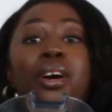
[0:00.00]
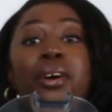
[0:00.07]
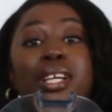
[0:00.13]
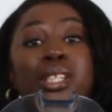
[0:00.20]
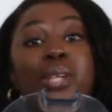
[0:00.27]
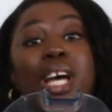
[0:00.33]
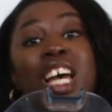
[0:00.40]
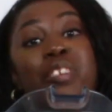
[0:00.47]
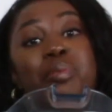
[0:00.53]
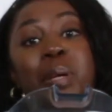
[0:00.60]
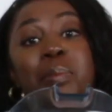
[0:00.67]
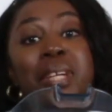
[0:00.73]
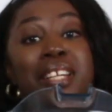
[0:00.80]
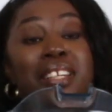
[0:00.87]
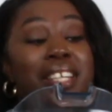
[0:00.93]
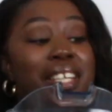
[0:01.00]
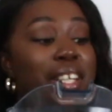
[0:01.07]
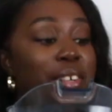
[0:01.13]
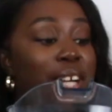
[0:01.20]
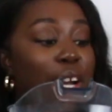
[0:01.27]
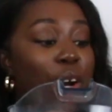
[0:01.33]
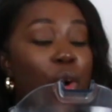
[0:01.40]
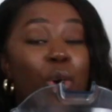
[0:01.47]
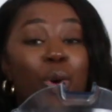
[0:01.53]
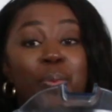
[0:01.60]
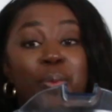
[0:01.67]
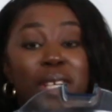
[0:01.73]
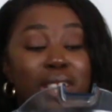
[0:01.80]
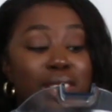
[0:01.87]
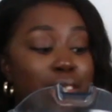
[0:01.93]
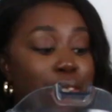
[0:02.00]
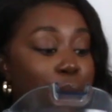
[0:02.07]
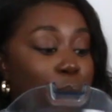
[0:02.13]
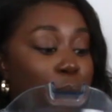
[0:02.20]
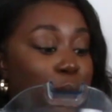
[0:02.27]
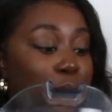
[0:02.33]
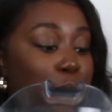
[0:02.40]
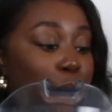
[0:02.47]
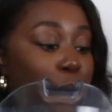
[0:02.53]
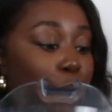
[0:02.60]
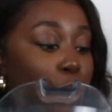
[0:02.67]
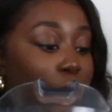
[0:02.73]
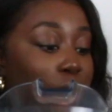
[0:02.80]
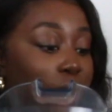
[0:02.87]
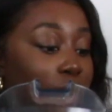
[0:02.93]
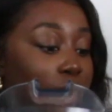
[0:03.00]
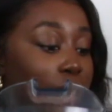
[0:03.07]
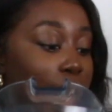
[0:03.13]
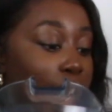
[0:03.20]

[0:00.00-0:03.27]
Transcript: Okay, so I have my blender here. I hope it's going to work,